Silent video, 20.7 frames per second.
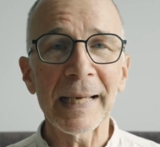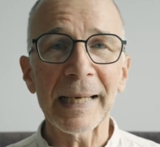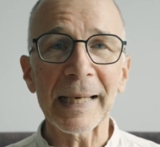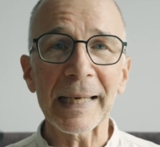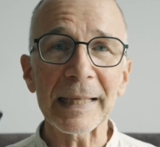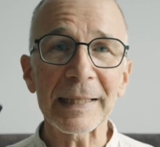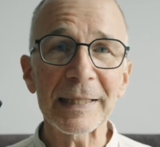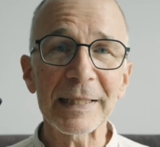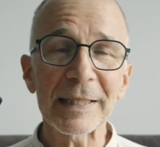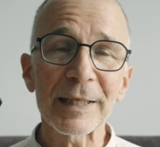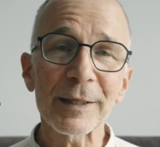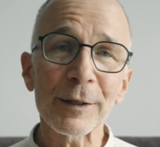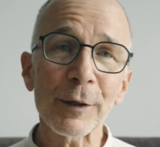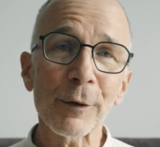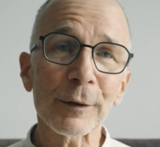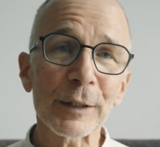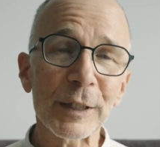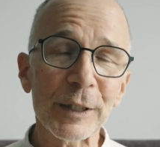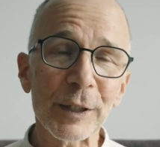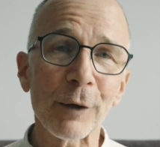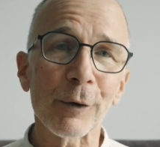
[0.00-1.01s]
It's
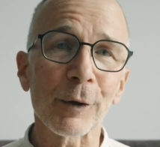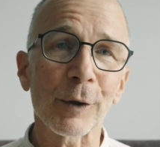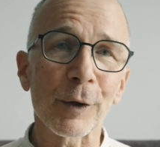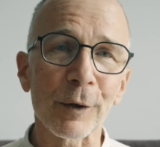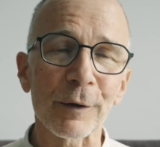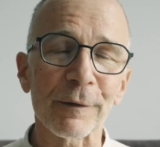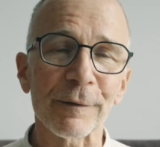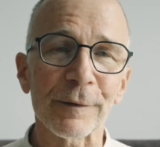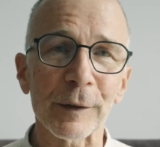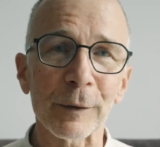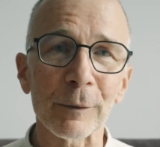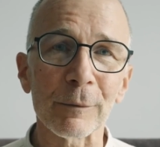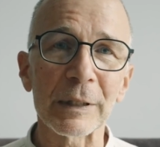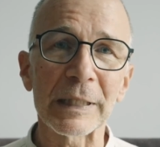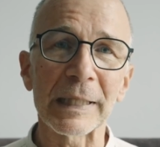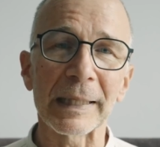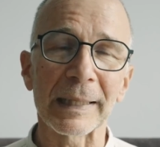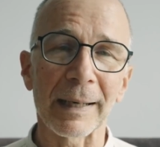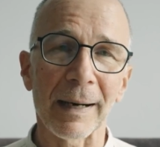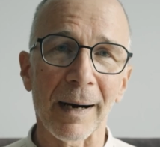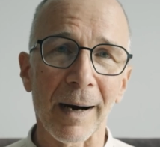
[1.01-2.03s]
not so
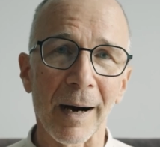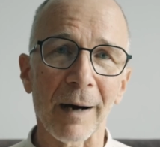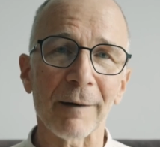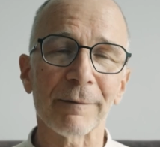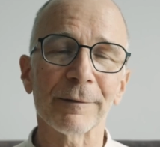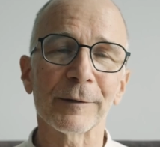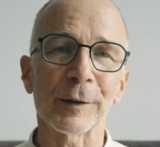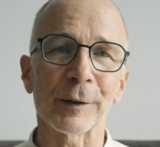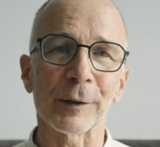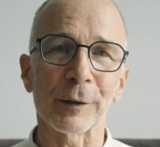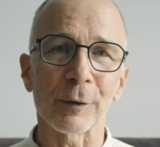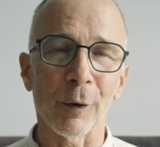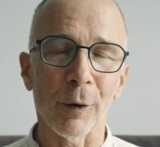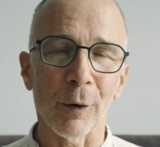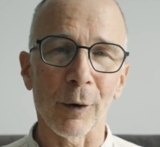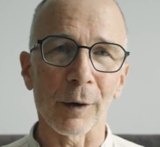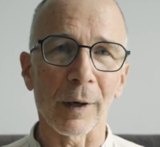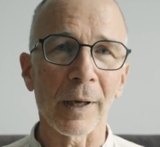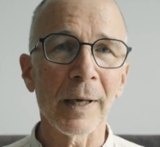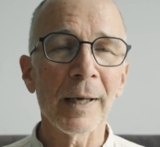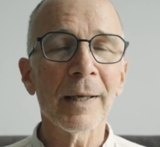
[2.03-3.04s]
confusing after
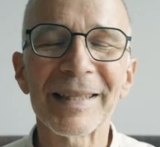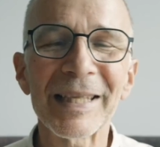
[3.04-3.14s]
all.